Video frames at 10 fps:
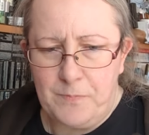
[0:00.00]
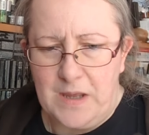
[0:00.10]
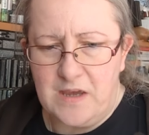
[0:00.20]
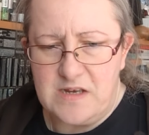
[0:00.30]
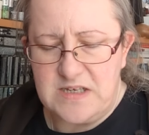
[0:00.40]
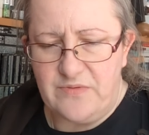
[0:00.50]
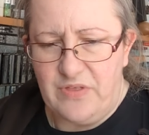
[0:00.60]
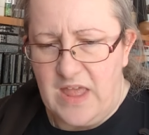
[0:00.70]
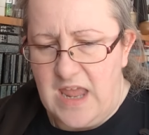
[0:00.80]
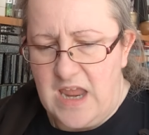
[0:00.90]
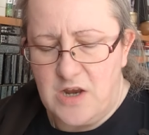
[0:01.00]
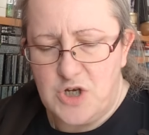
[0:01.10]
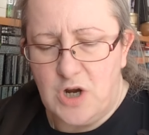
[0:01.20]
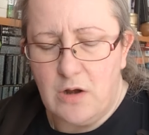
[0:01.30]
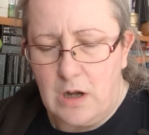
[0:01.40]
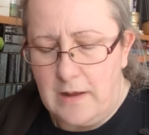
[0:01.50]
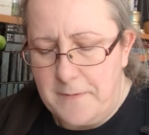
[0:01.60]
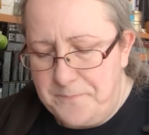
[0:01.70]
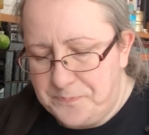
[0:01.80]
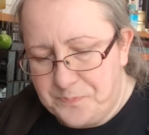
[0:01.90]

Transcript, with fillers: because of the chocolate